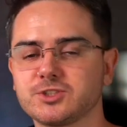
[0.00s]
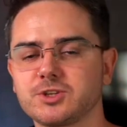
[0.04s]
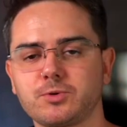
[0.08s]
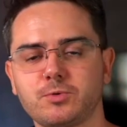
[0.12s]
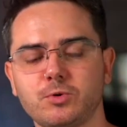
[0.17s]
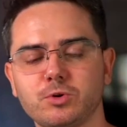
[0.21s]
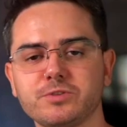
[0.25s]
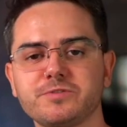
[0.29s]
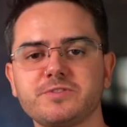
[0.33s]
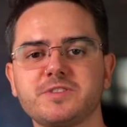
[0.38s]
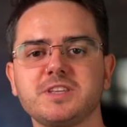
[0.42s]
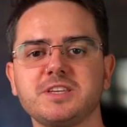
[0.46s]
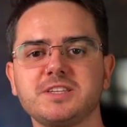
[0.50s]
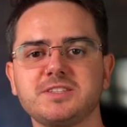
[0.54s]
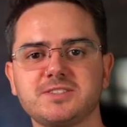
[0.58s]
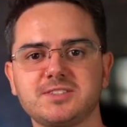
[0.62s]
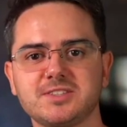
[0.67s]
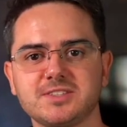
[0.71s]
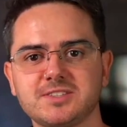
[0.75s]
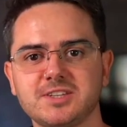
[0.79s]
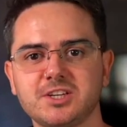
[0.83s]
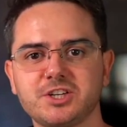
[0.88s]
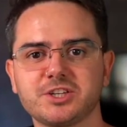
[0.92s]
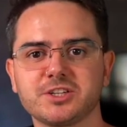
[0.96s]
So all of these
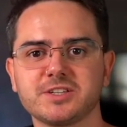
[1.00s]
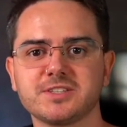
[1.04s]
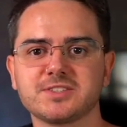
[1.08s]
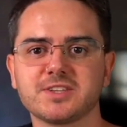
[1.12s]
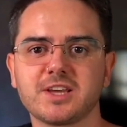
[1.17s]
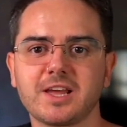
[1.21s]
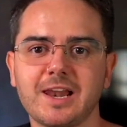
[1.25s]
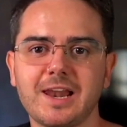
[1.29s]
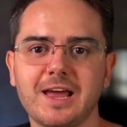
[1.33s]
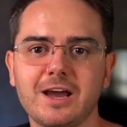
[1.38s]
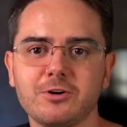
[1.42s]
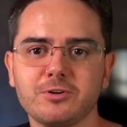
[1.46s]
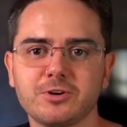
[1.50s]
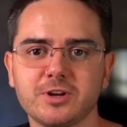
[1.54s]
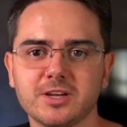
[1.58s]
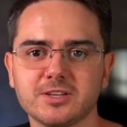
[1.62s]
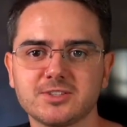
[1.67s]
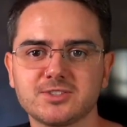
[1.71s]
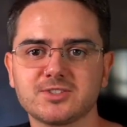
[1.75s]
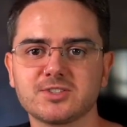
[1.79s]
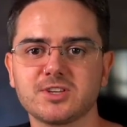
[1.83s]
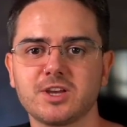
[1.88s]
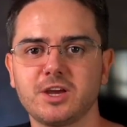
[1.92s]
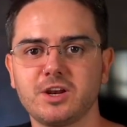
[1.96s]
decisions allowed
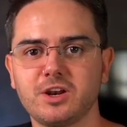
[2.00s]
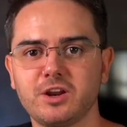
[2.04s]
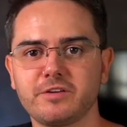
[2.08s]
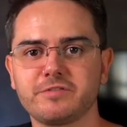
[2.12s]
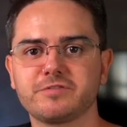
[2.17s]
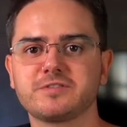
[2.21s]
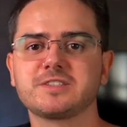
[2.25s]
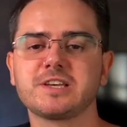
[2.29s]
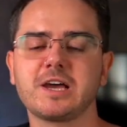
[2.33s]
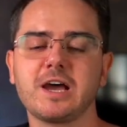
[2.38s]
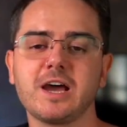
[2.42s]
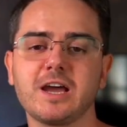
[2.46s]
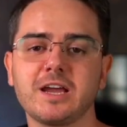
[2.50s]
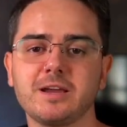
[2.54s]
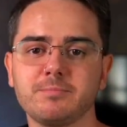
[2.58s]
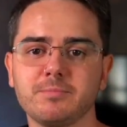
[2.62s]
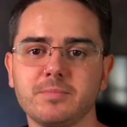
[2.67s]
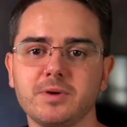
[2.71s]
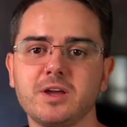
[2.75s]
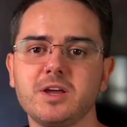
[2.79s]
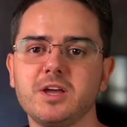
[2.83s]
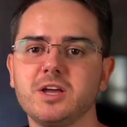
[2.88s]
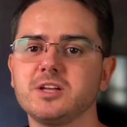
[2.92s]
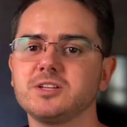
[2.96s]
us enough
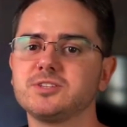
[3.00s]
time